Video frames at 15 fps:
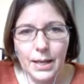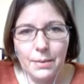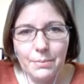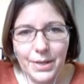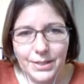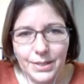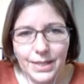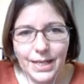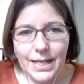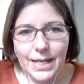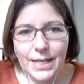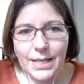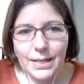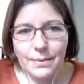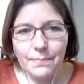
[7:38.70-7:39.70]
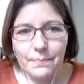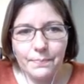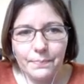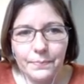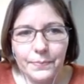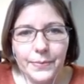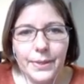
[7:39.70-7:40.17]
But again,
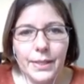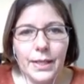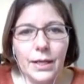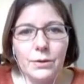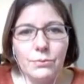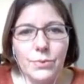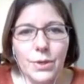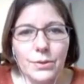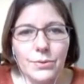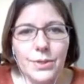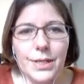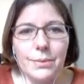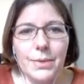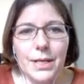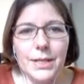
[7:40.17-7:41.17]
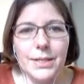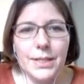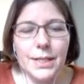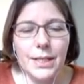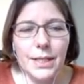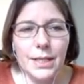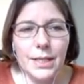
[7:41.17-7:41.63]

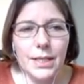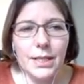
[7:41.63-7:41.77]
recruitability